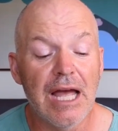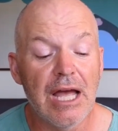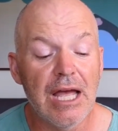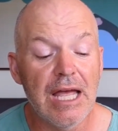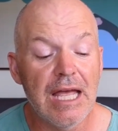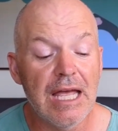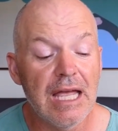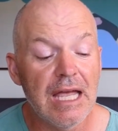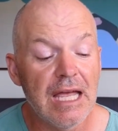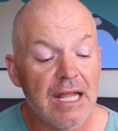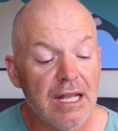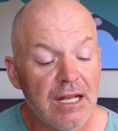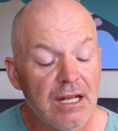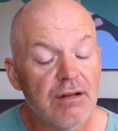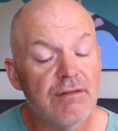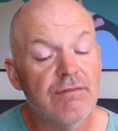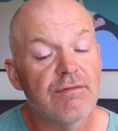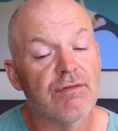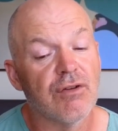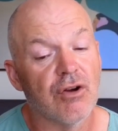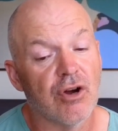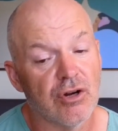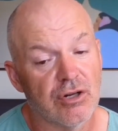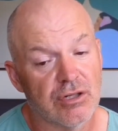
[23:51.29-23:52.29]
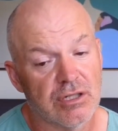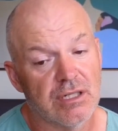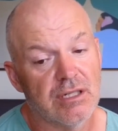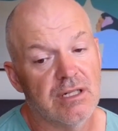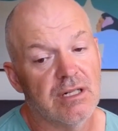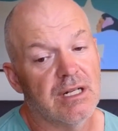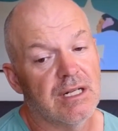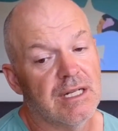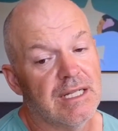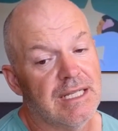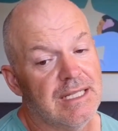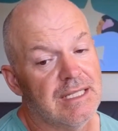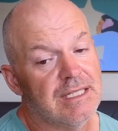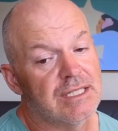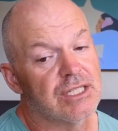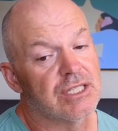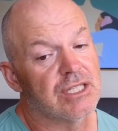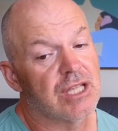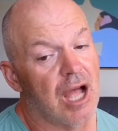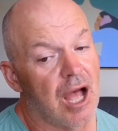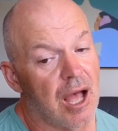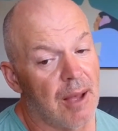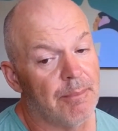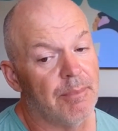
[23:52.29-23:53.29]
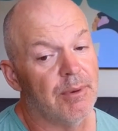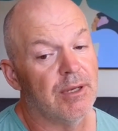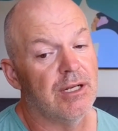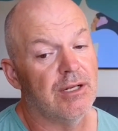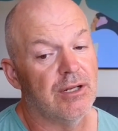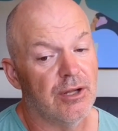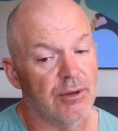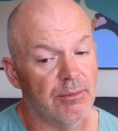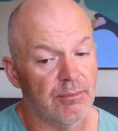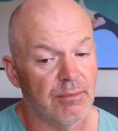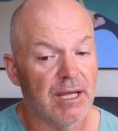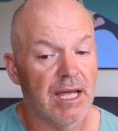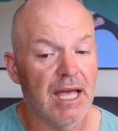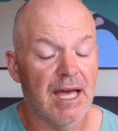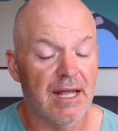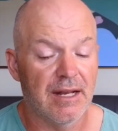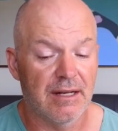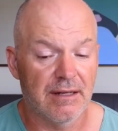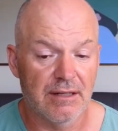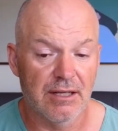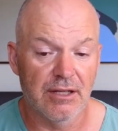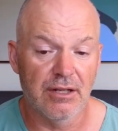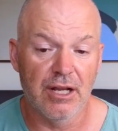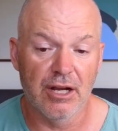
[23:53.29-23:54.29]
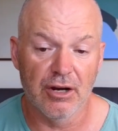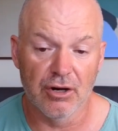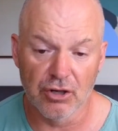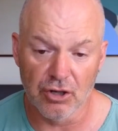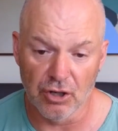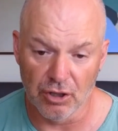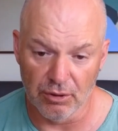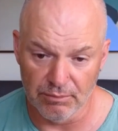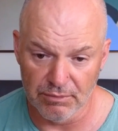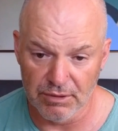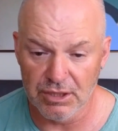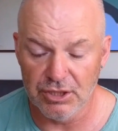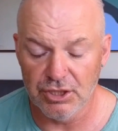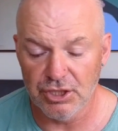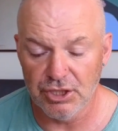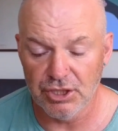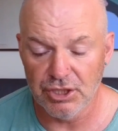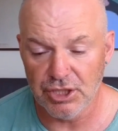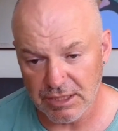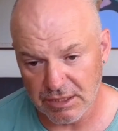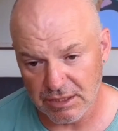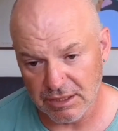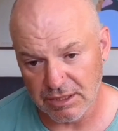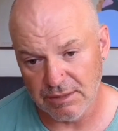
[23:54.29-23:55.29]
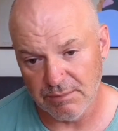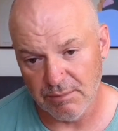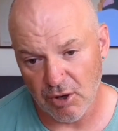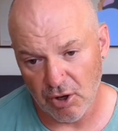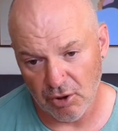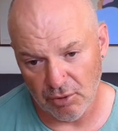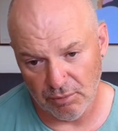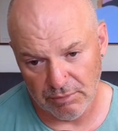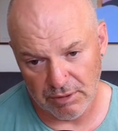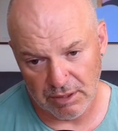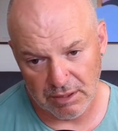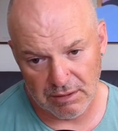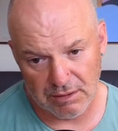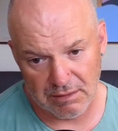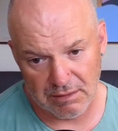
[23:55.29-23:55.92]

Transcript: inadvertently stopping them get to their come to Jesus moment.